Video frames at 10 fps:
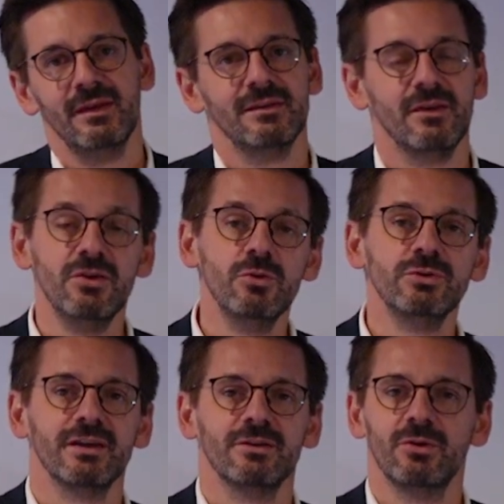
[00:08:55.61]
the new
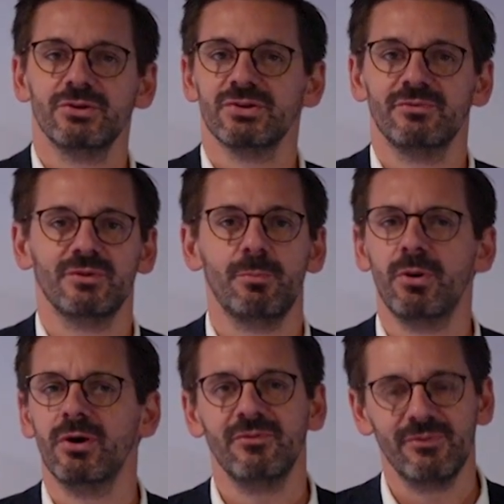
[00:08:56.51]
technology of the
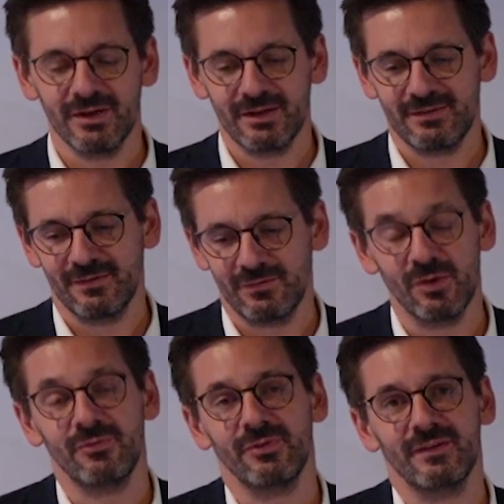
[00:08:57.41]
perfect
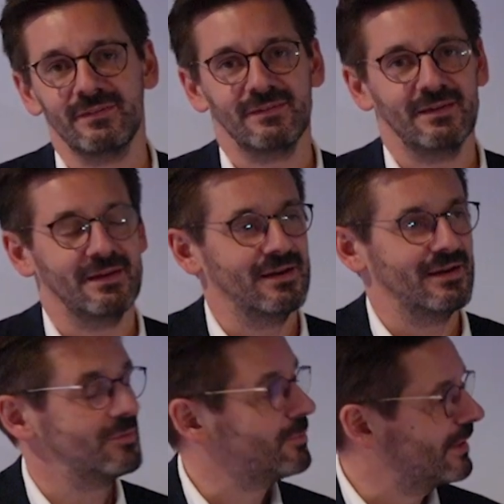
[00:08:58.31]
surface
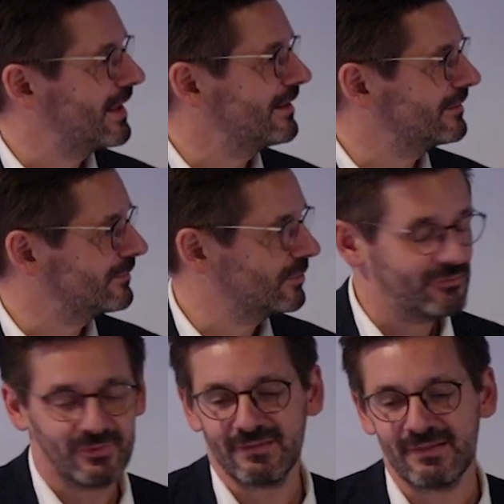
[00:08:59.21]
and planar
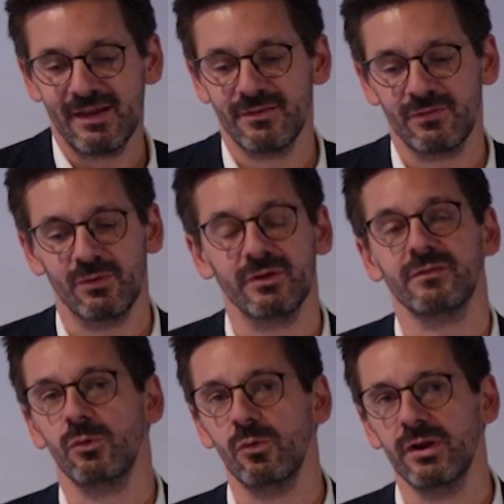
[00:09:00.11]
surface light
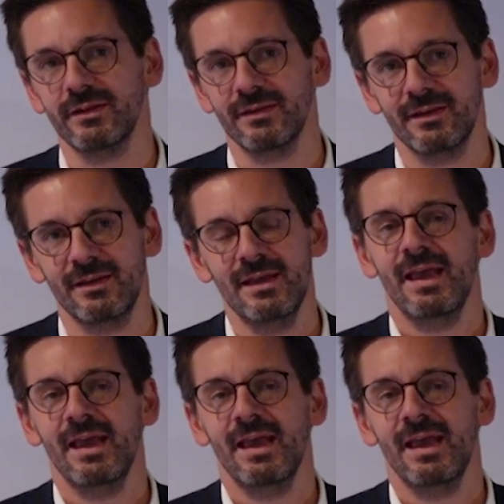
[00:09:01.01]
source, OLED in,